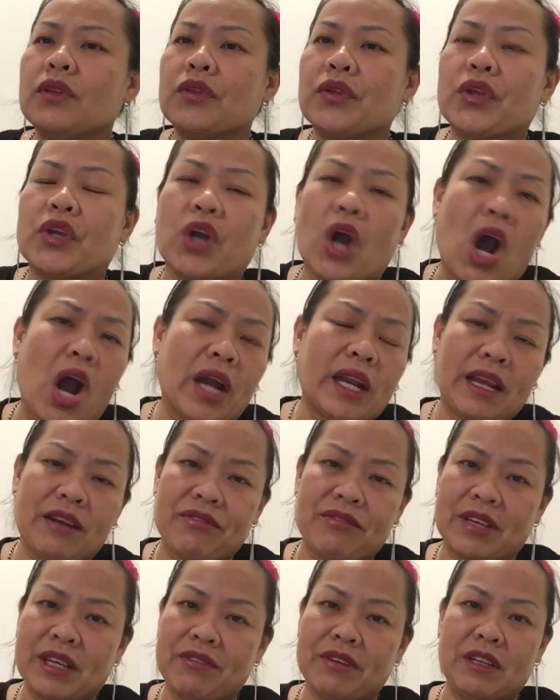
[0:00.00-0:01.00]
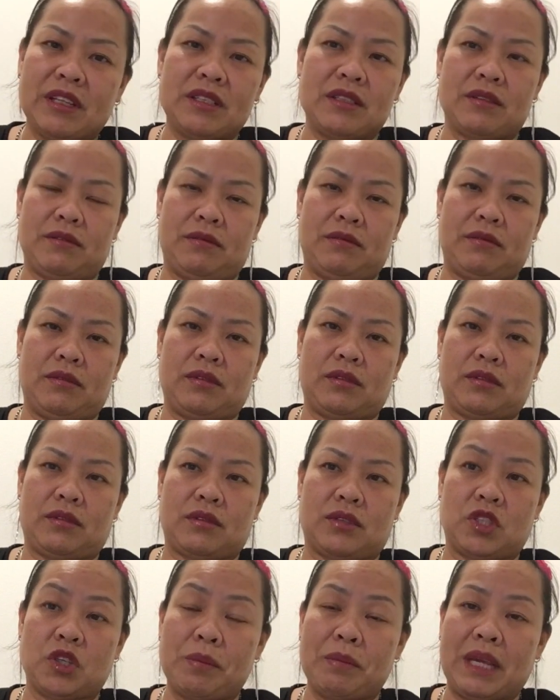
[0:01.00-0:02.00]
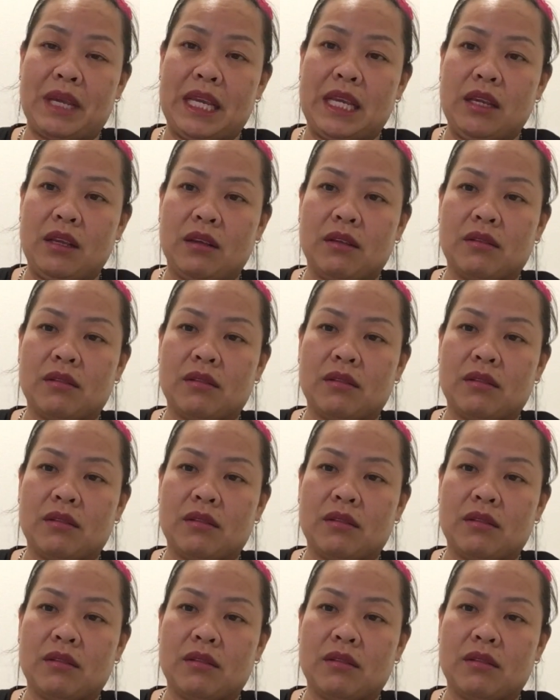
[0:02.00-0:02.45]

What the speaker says: God have given to me,